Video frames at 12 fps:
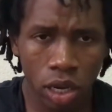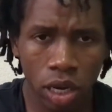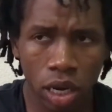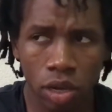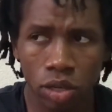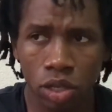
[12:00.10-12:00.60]
you
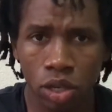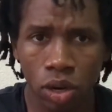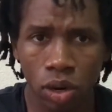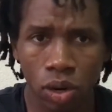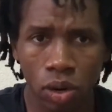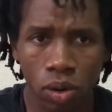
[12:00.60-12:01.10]
know.
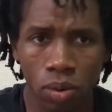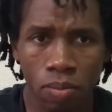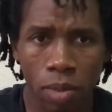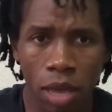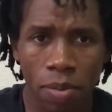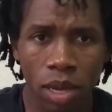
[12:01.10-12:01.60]
So
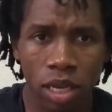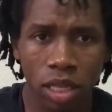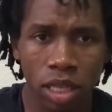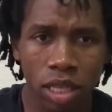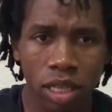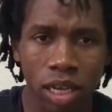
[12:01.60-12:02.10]
maybe
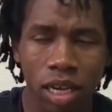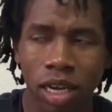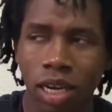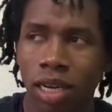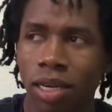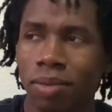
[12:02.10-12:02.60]

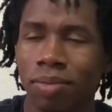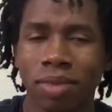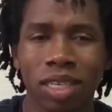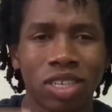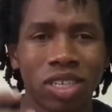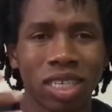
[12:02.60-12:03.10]

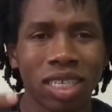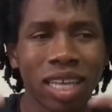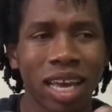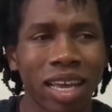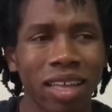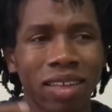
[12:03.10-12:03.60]
it's just
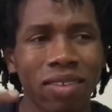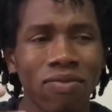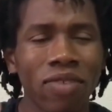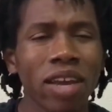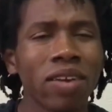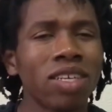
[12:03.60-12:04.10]
like
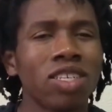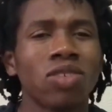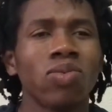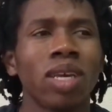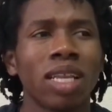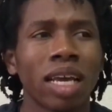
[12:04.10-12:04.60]
very
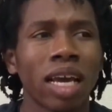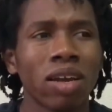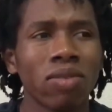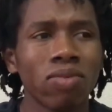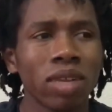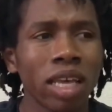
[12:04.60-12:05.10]
sweet. Like, I
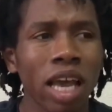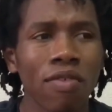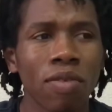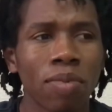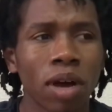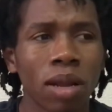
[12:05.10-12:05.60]
don't really
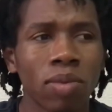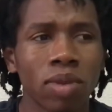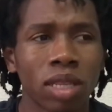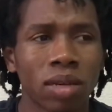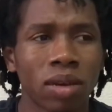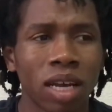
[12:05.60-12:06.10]
have a problem
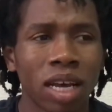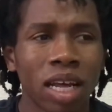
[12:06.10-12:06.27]
with it.